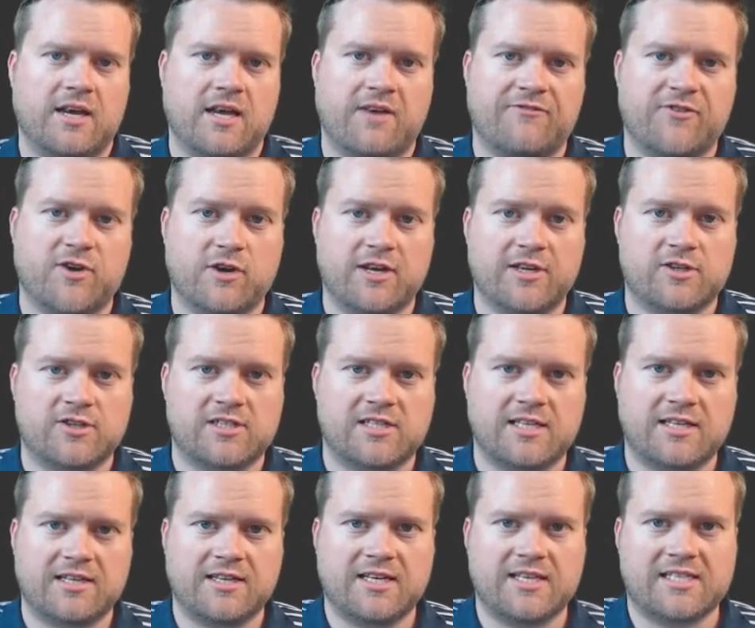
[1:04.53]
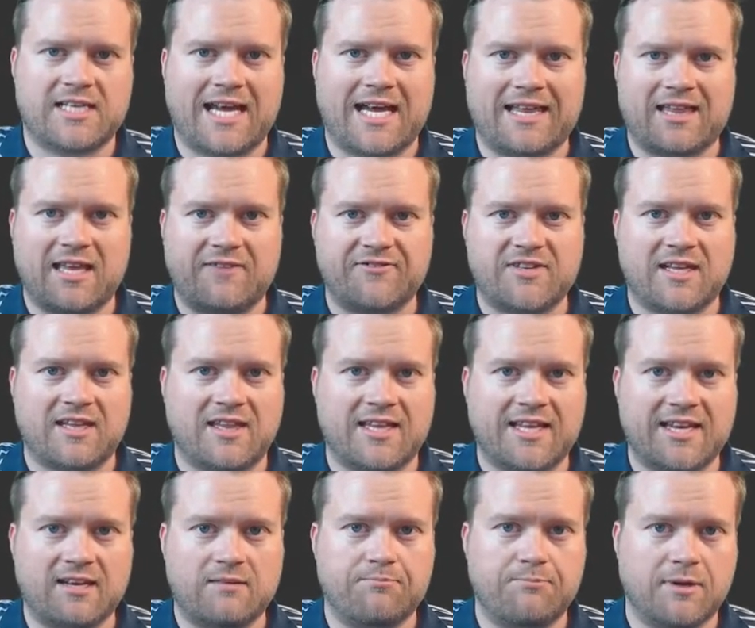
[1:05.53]
if you're interested in this, I left a
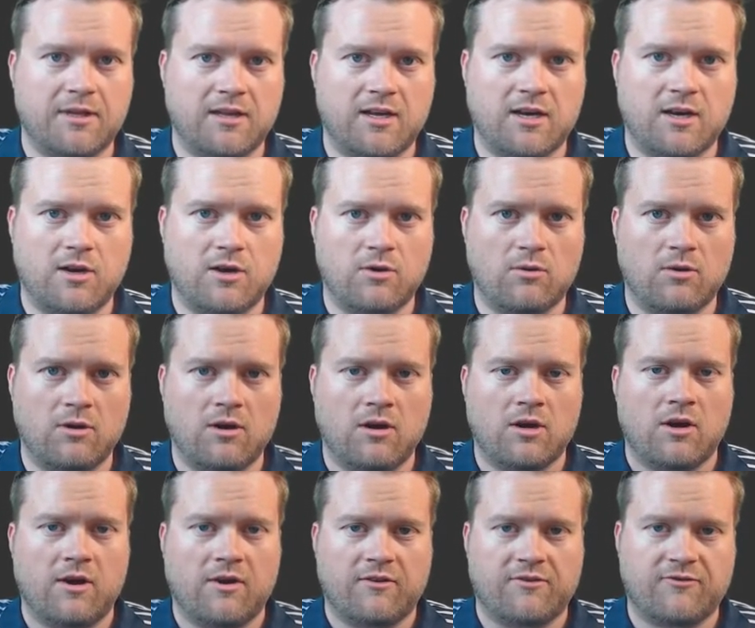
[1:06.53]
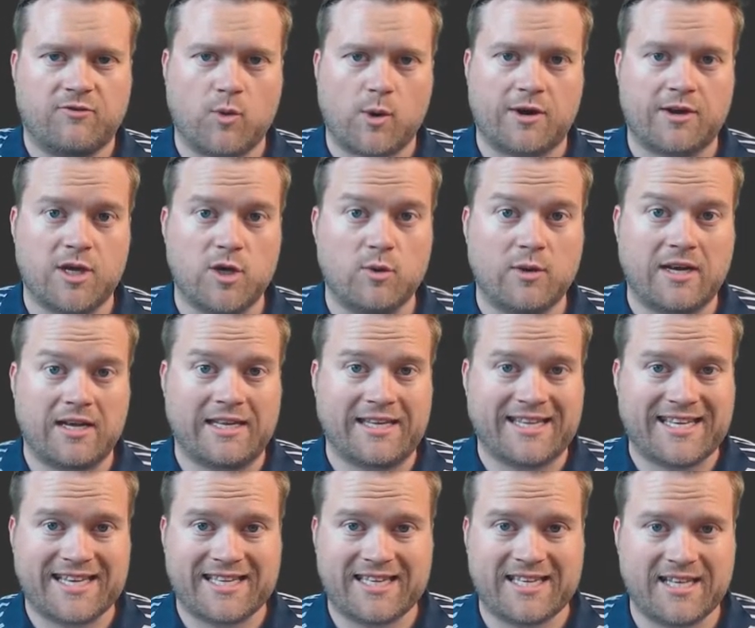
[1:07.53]
link below for where you can
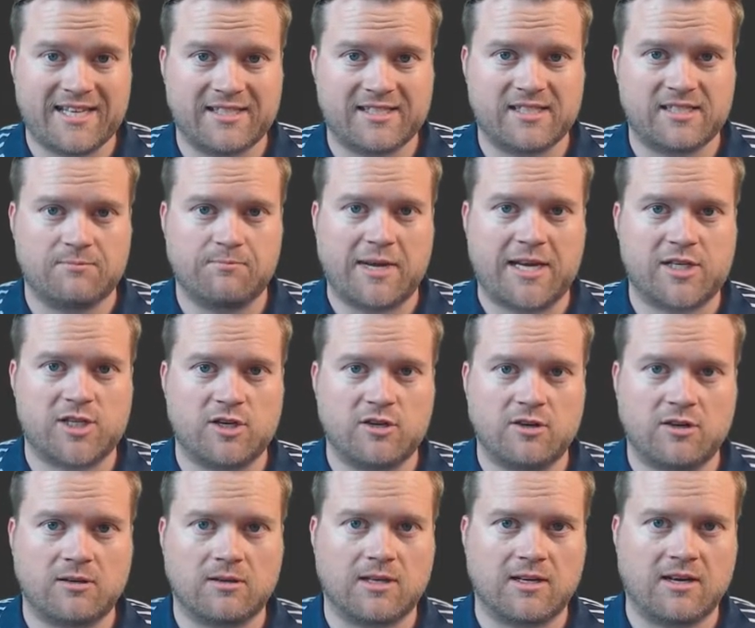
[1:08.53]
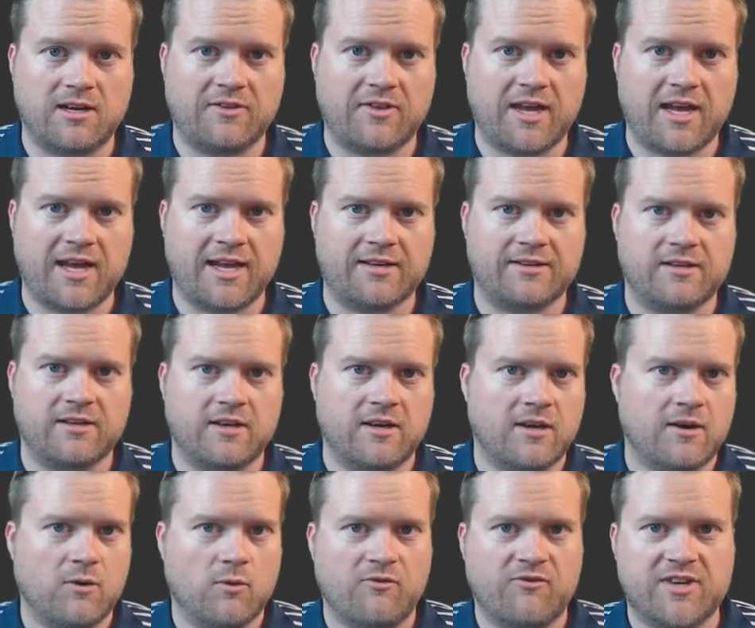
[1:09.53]
get this. Make sure you click on that,
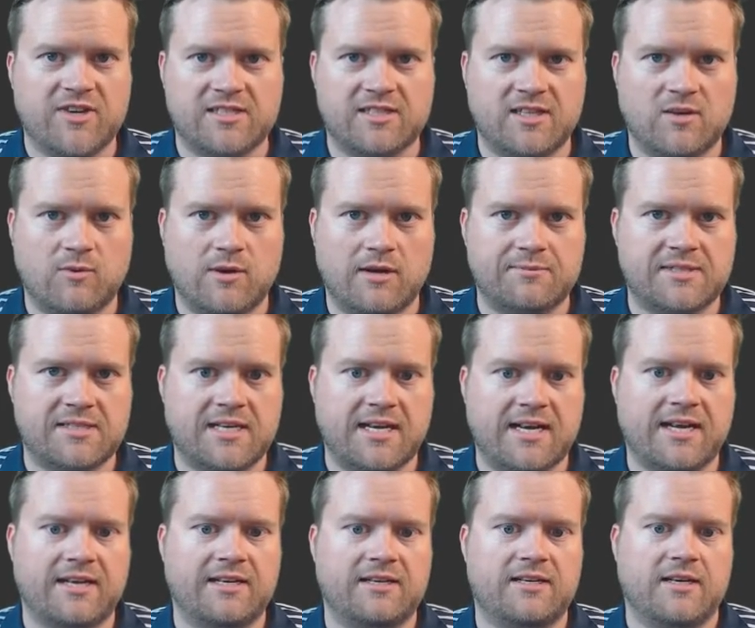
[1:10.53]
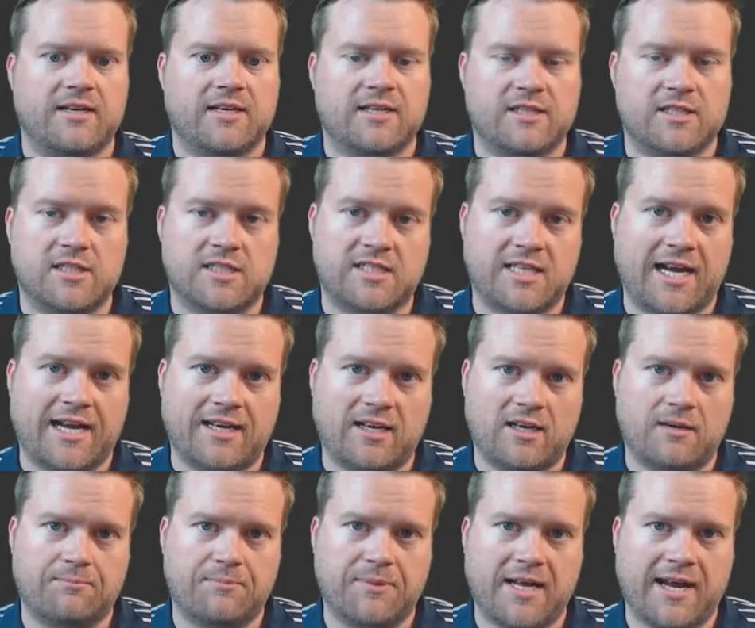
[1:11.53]
visit the website, sign
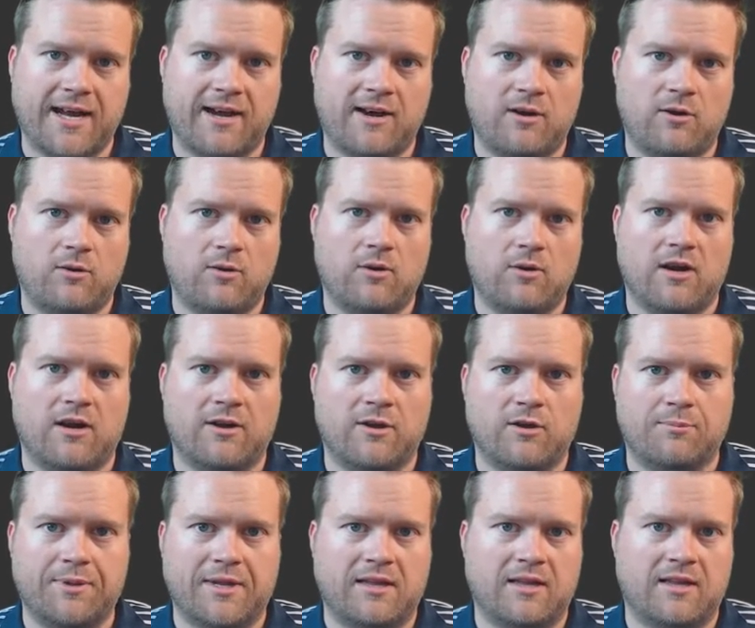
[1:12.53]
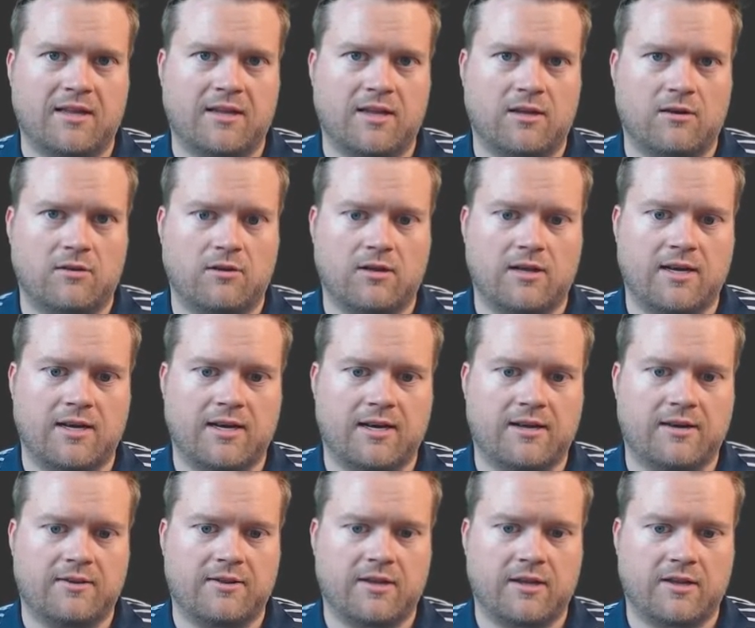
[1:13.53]
up now. If you
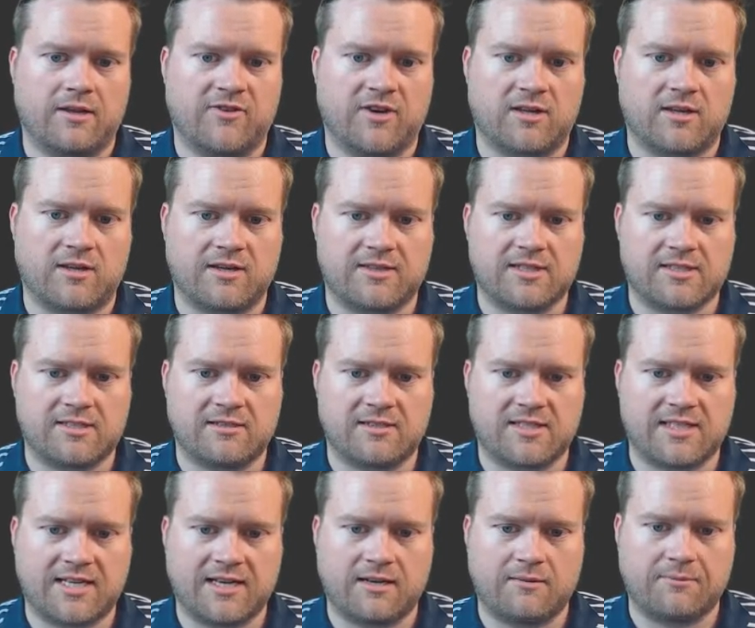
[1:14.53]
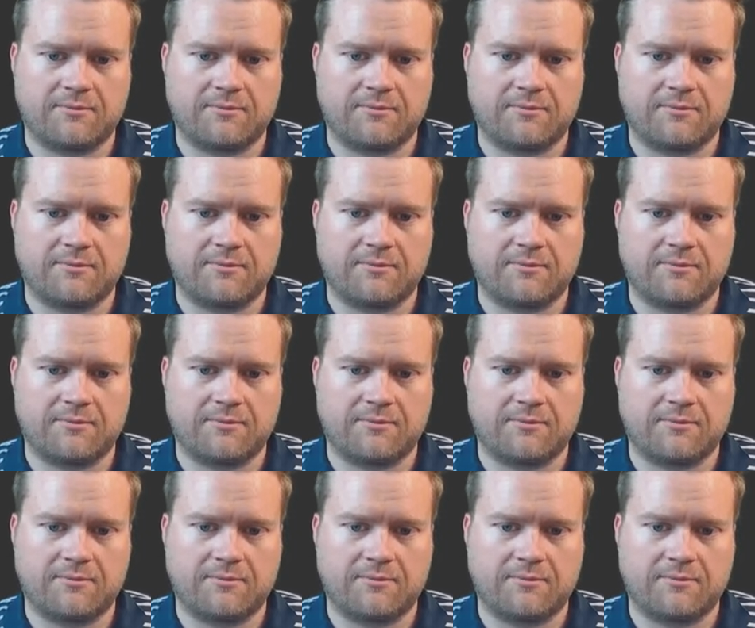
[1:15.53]
click on this little sign up